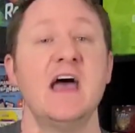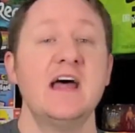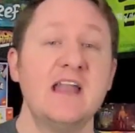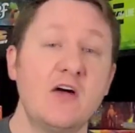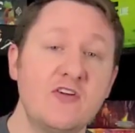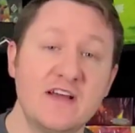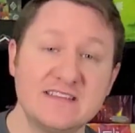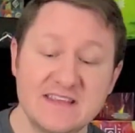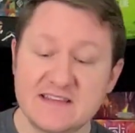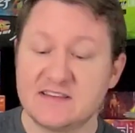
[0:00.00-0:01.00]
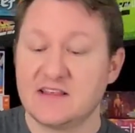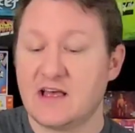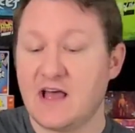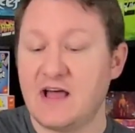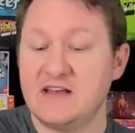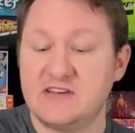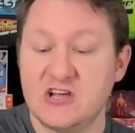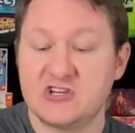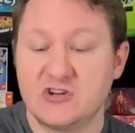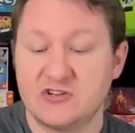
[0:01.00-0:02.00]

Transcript: Now, there is this additional